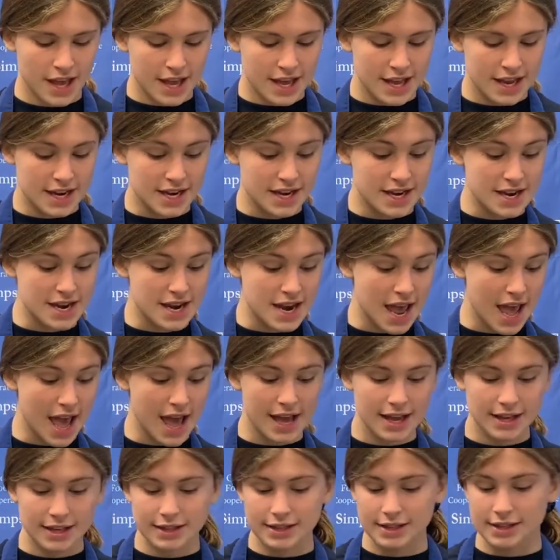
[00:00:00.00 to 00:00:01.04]

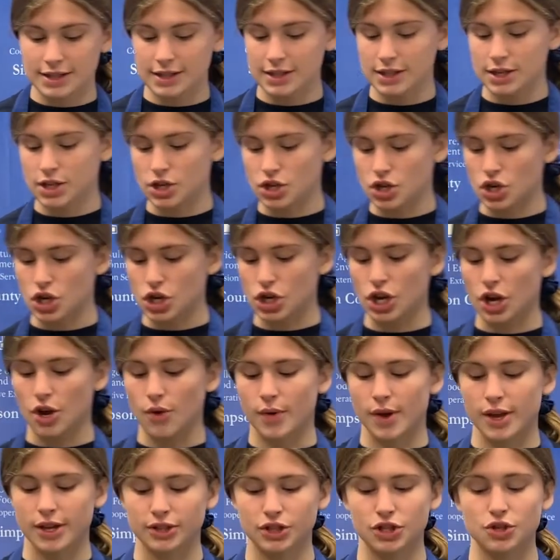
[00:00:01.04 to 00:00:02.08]
Next, you're
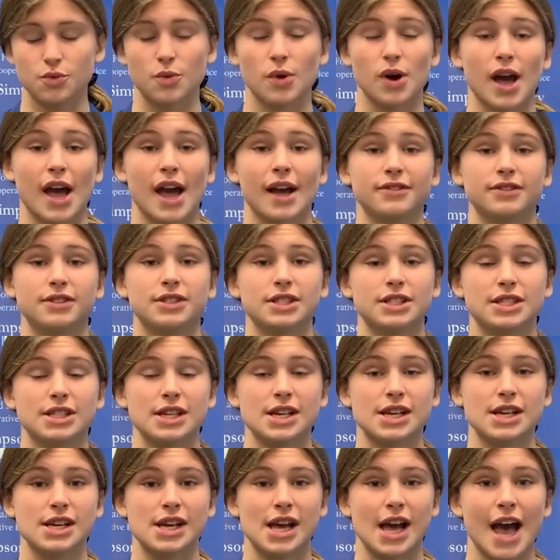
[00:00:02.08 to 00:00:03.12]
going to want to
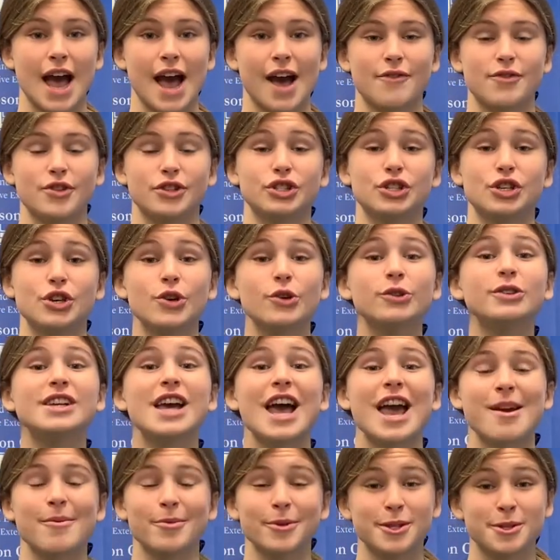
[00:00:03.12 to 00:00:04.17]
have 2
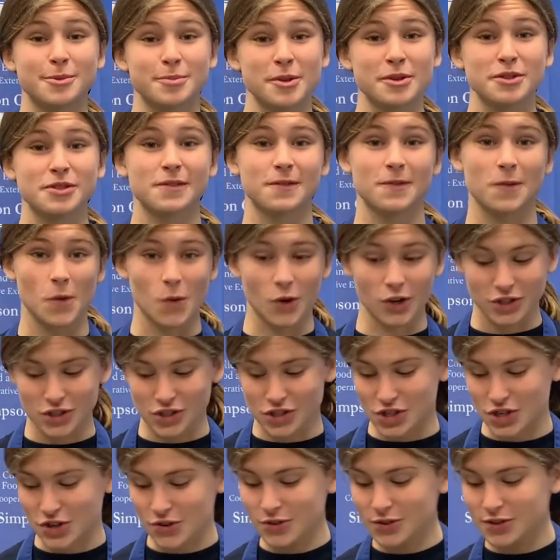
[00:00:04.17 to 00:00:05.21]
tablespoons of orange
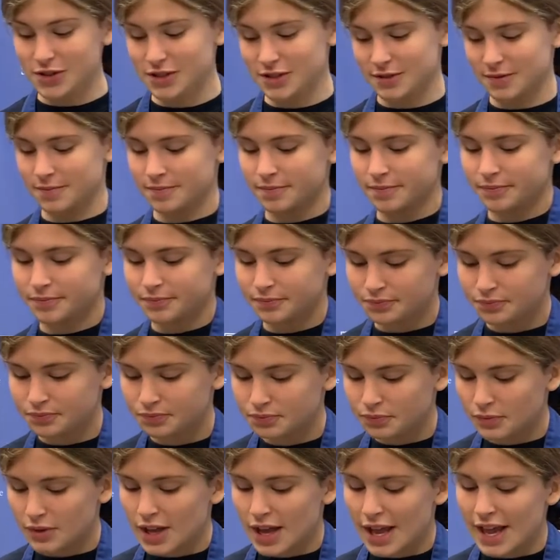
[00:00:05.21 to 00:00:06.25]
juice.
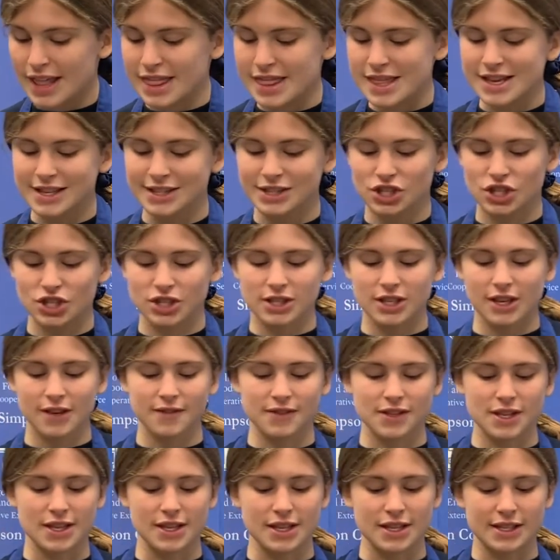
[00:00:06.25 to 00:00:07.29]
And this just gives it
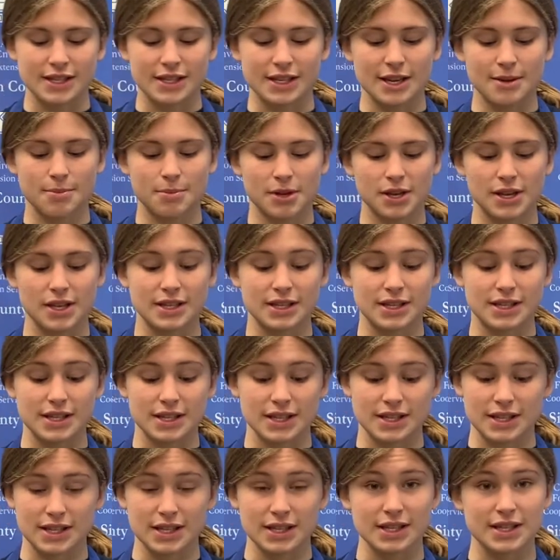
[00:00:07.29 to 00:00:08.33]
the dip
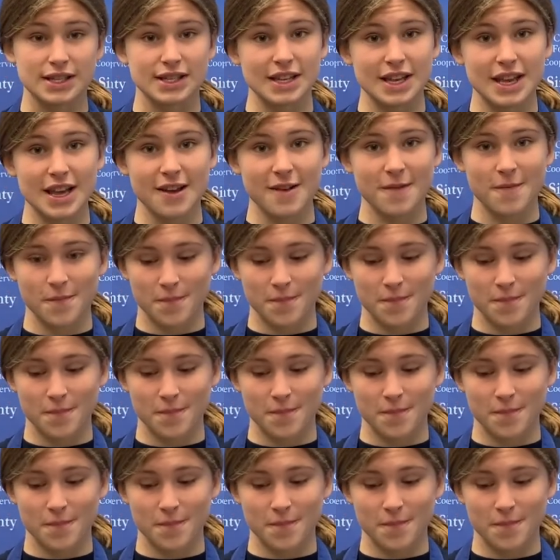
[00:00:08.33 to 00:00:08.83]
consistency.